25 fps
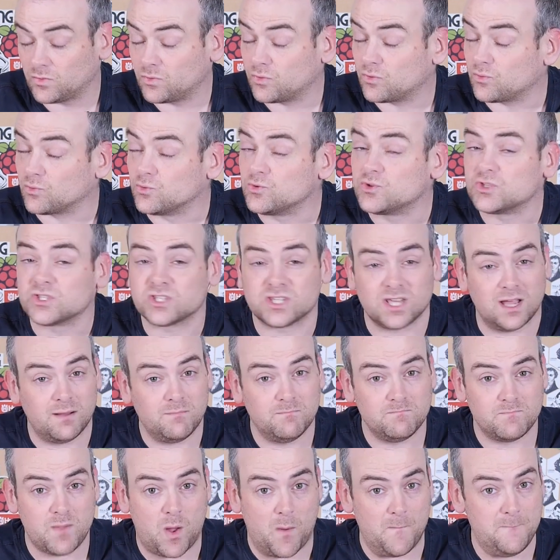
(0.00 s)
through
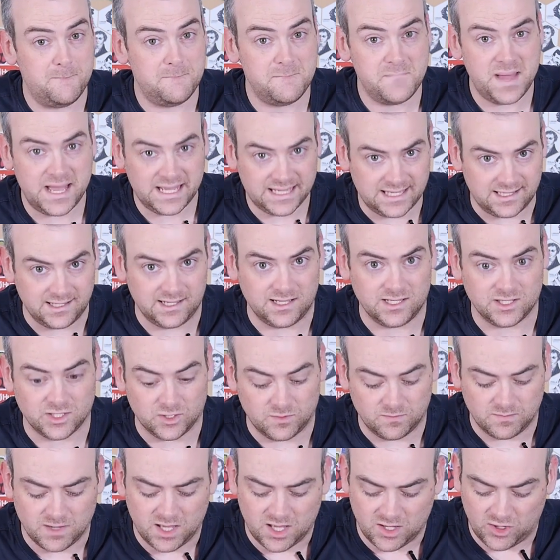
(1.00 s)
some
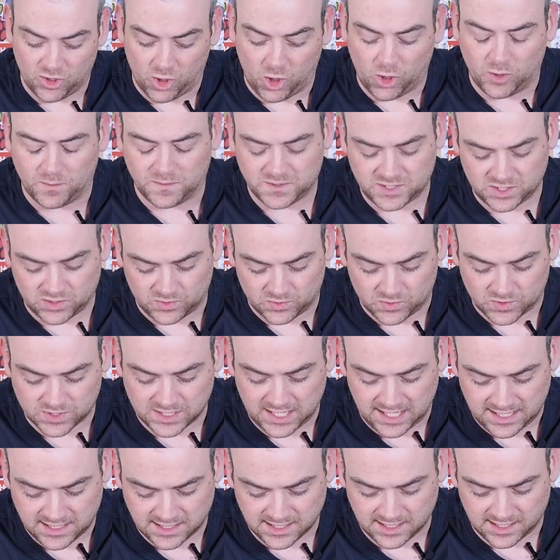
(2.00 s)
mechanism an optical
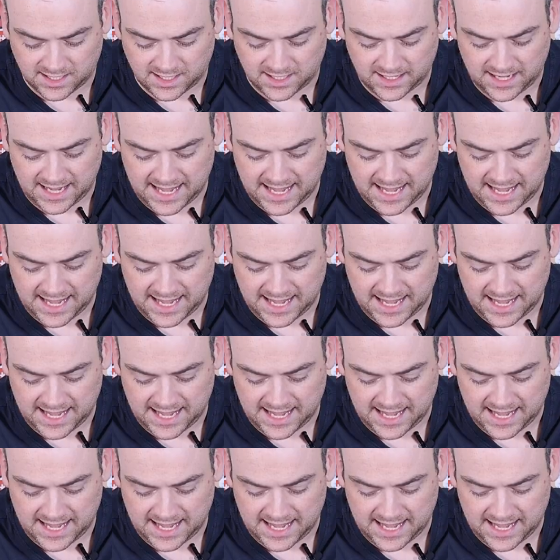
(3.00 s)
sensor,